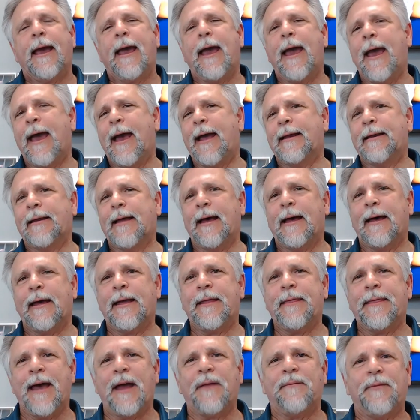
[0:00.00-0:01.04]
And uh,
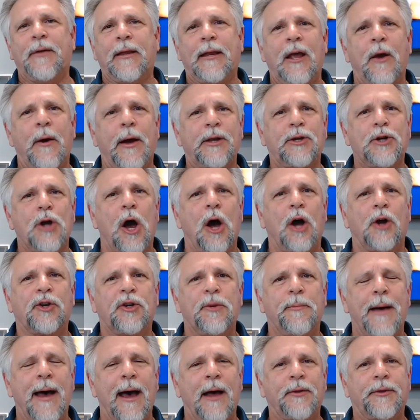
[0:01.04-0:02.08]
in that video, I talked
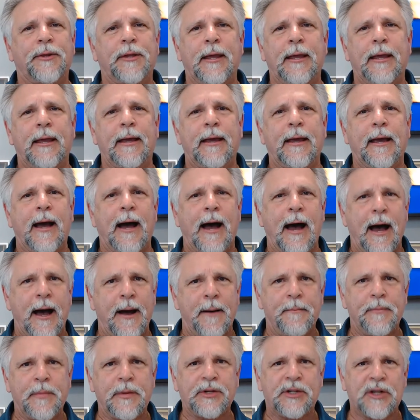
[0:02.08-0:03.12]
about the
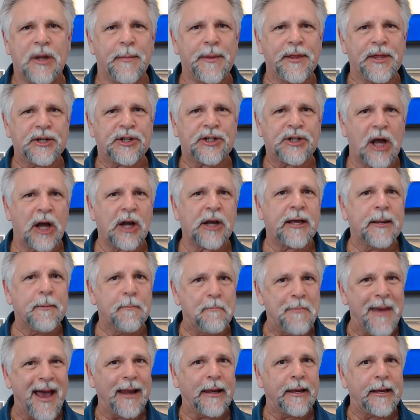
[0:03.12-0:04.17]
um, some of the
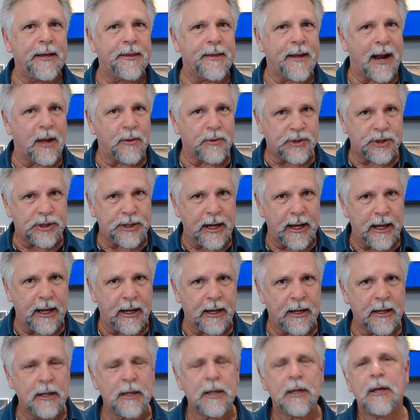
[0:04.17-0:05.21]
sunken belly that I was
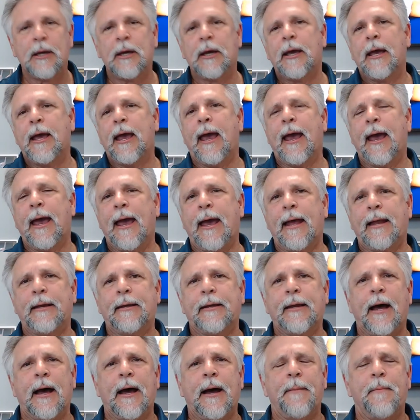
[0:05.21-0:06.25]
seeing
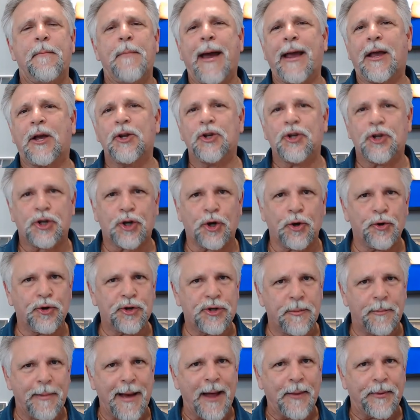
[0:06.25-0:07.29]
and uh, my
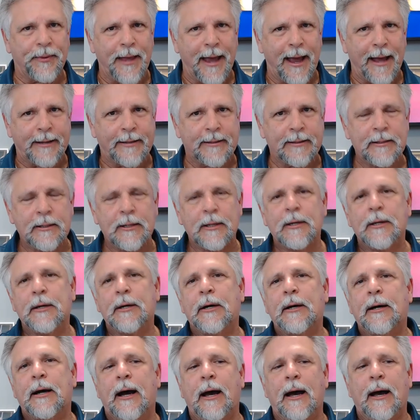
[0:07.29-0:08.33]
concerns about that.
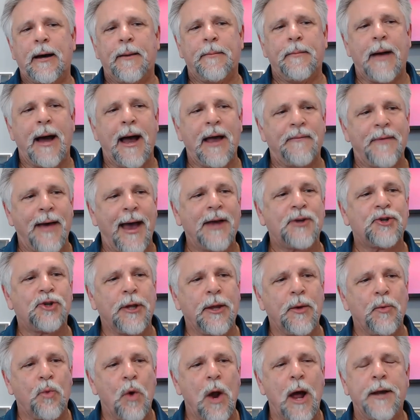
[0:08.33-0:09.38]
Uh, I've
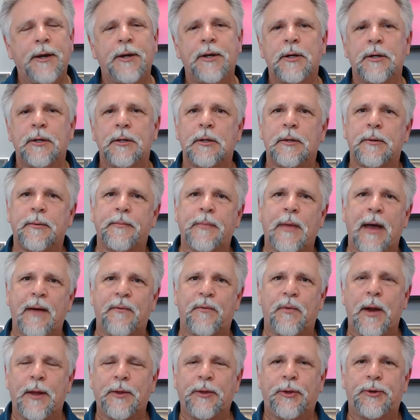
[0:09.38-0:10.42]
actually run,
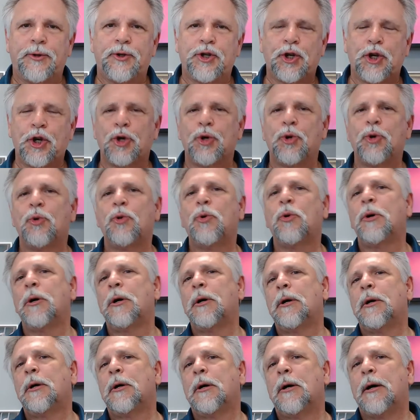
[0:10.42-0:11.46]
I've run
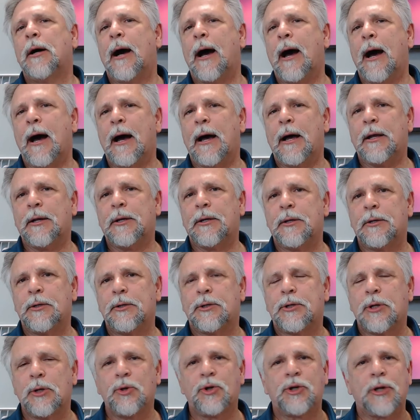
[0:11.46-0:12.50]
two, uh,
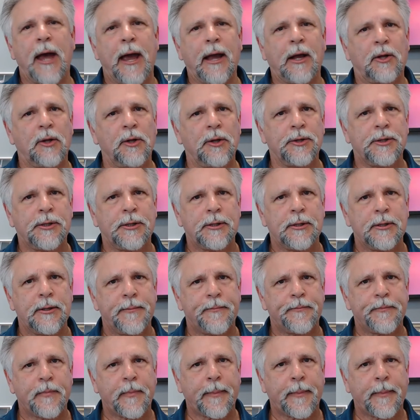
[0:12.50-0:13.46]
two cycles,